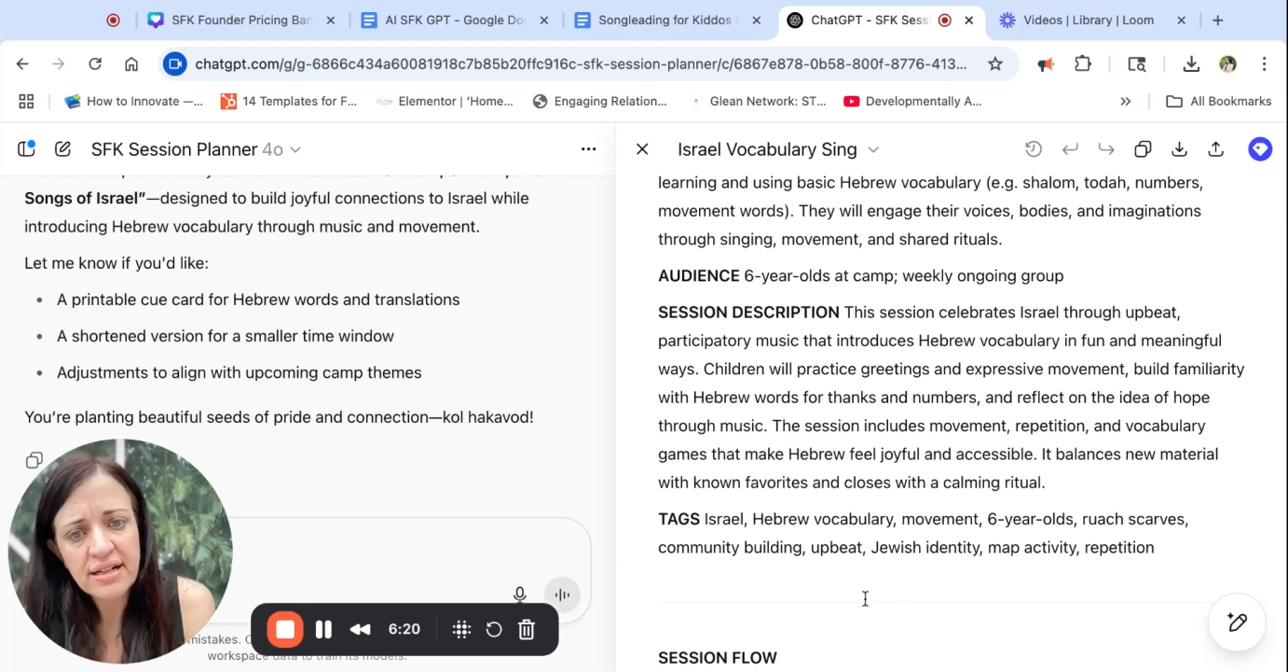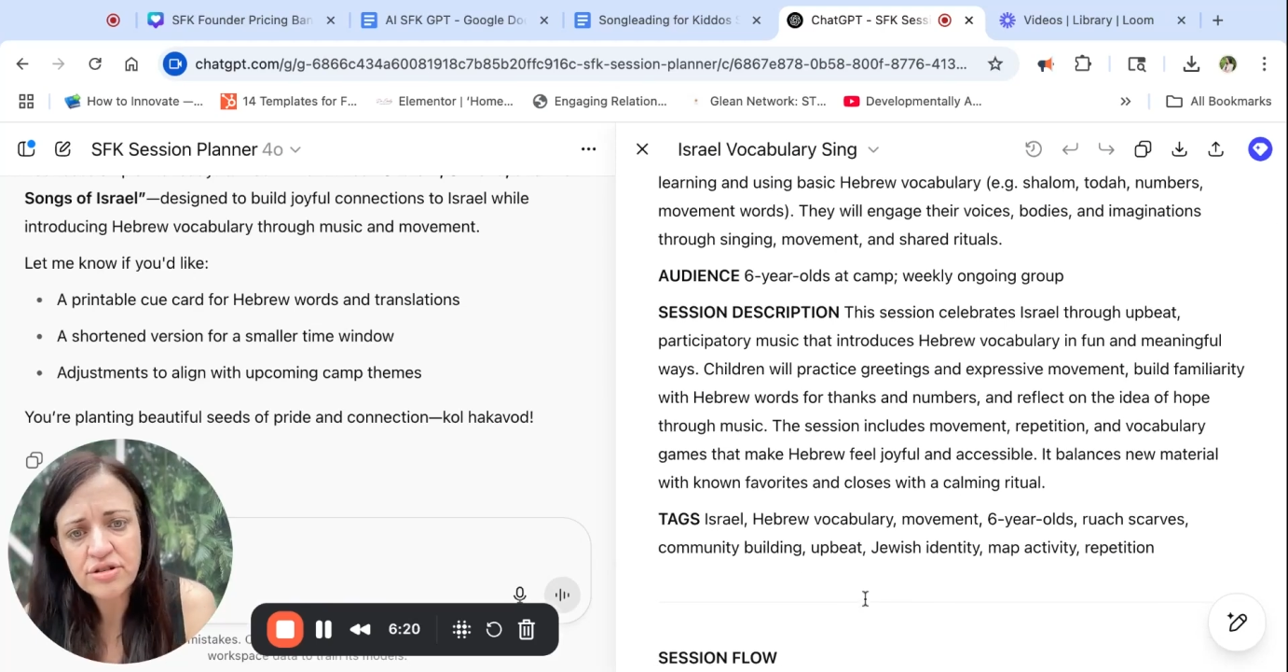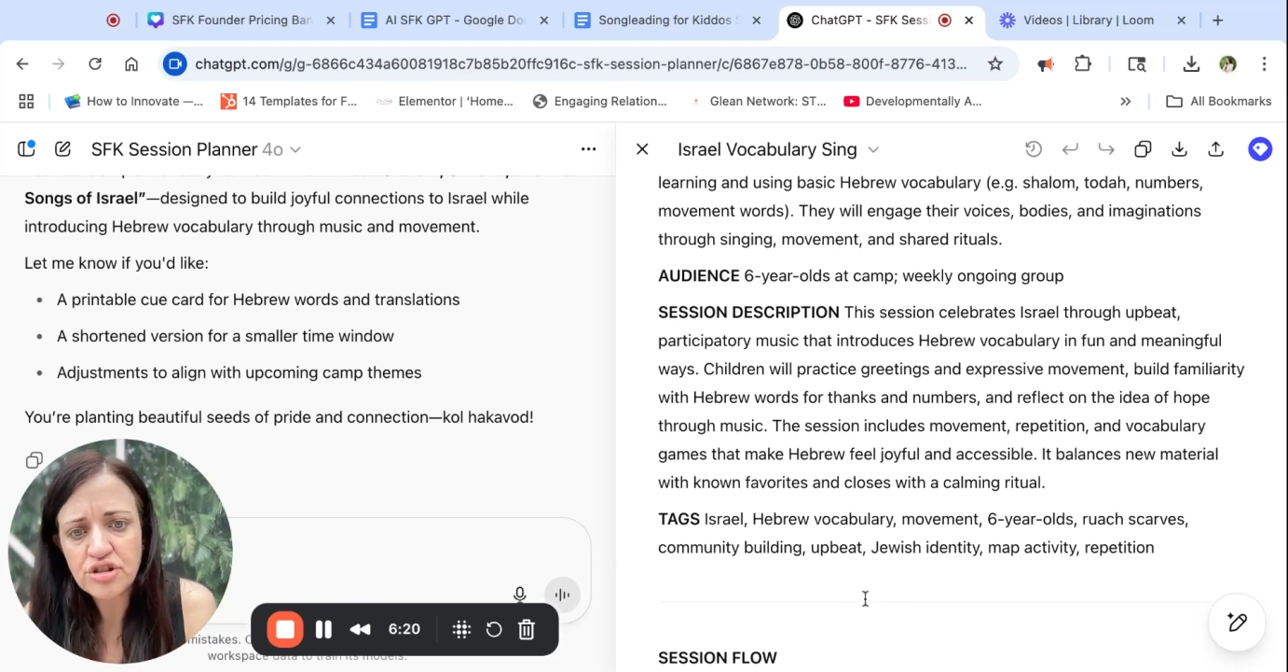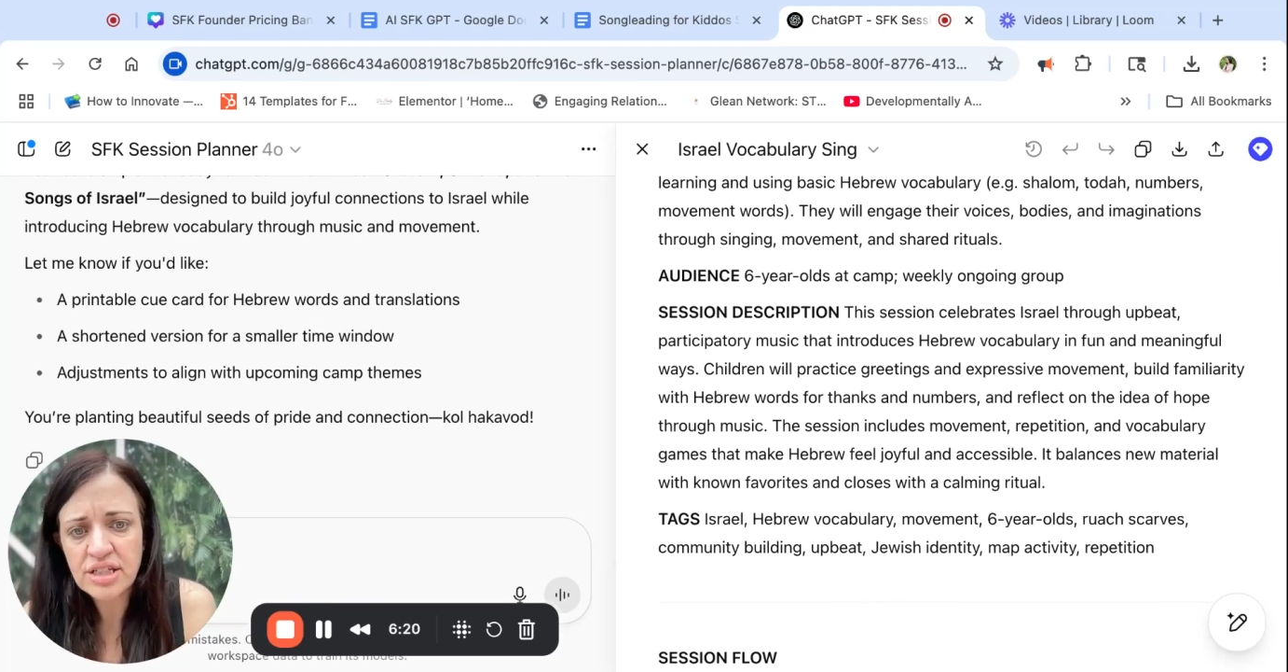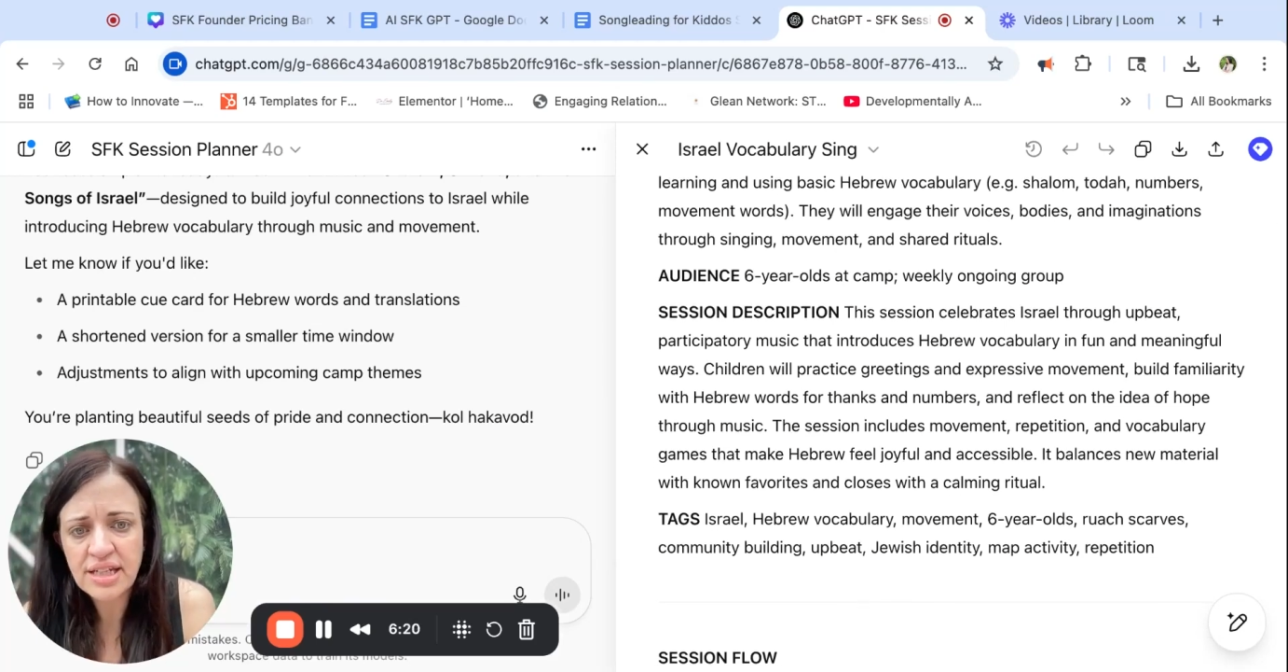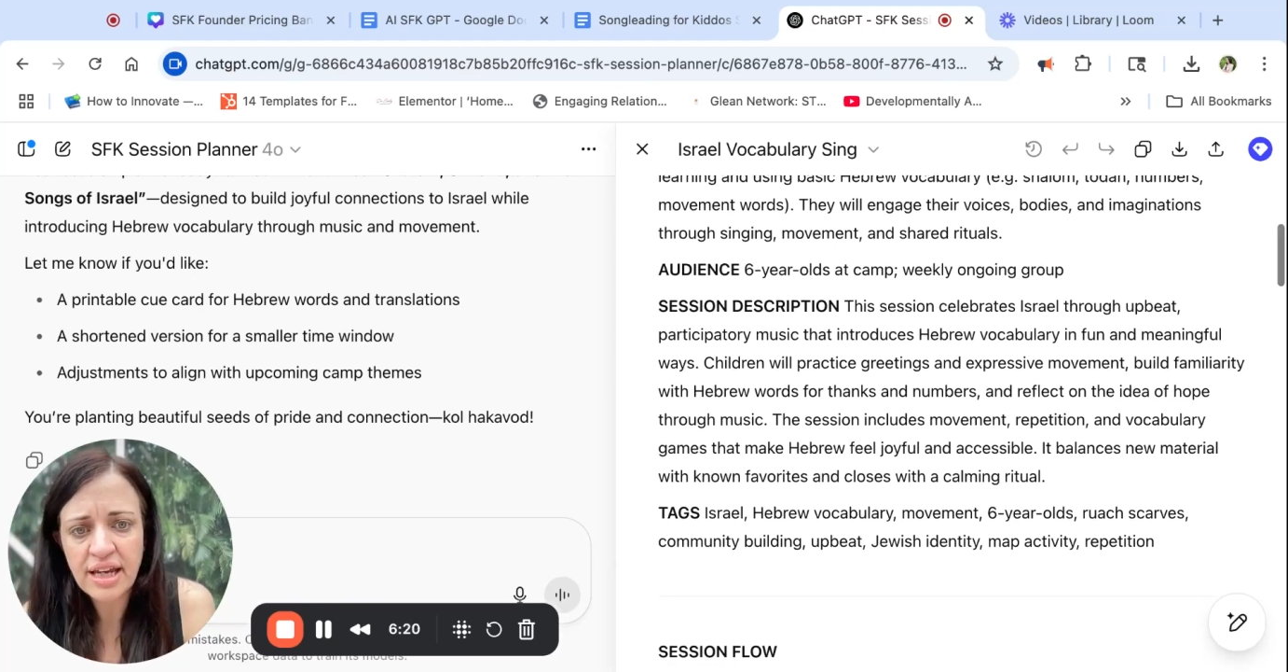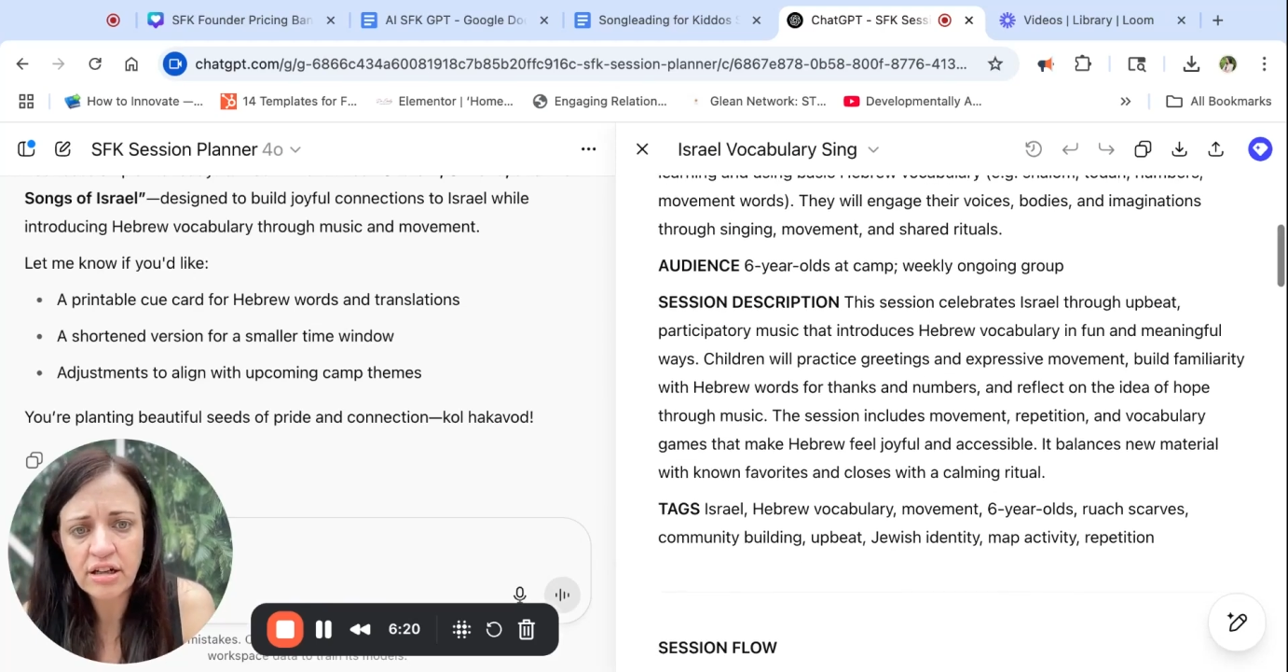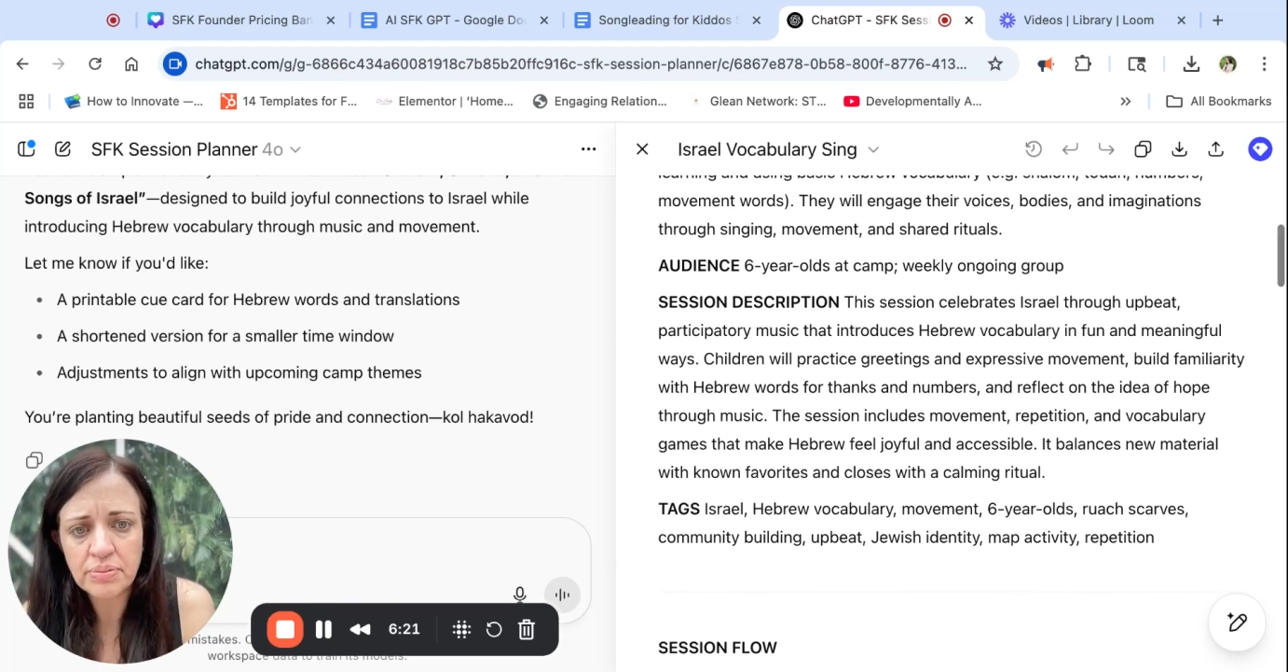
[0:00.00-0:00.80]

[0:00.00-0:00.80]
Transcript: are just to help